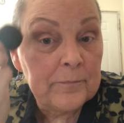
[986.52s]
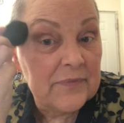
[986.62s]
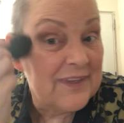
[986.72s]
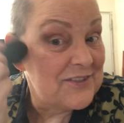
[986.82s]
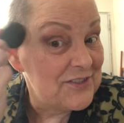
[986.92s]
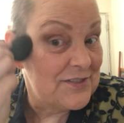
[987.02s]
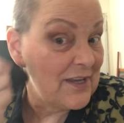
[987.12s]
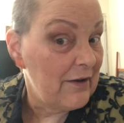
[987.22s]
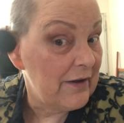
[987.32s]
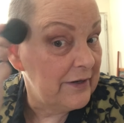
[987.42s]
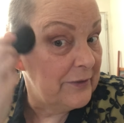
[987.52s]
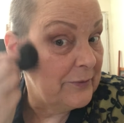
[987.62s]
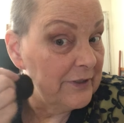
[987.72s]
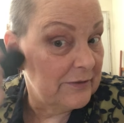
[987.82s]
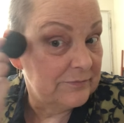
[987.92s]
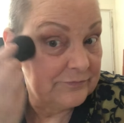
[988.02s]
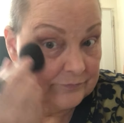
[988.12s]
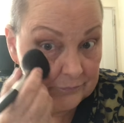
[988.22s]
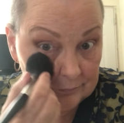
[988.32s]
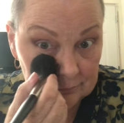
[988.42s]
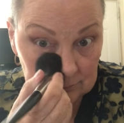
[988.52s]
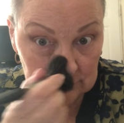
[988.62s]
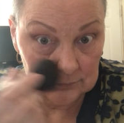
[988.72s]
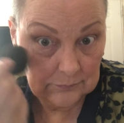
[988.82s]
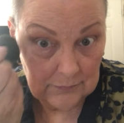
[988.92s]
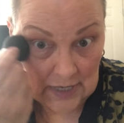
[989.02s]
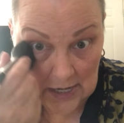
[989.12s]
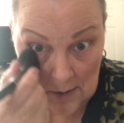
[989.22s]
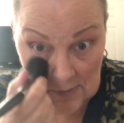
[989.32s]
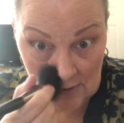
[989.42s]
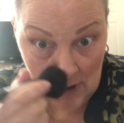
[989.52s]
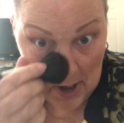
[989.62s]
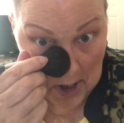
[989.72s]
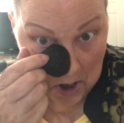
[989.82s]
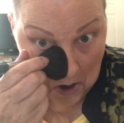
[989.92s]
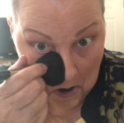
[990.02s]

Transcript: That's just how I do it. May not be right,